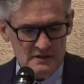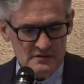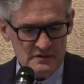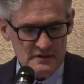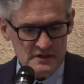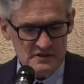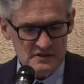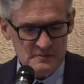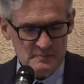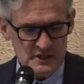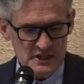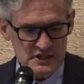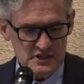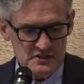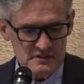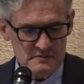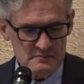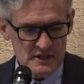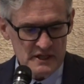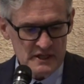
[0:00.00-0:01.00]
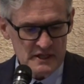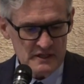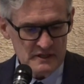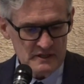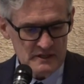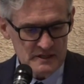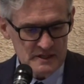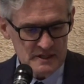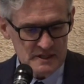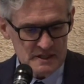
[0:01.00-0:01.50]
So here's a patient of
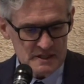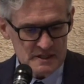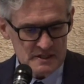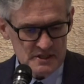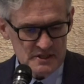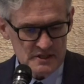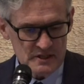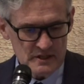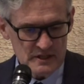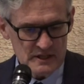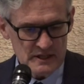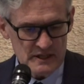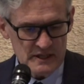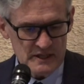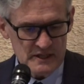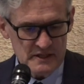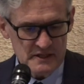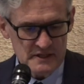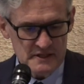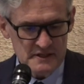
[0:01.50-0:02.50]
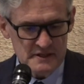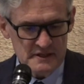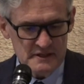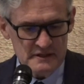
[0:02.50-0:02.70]
mine, young guy.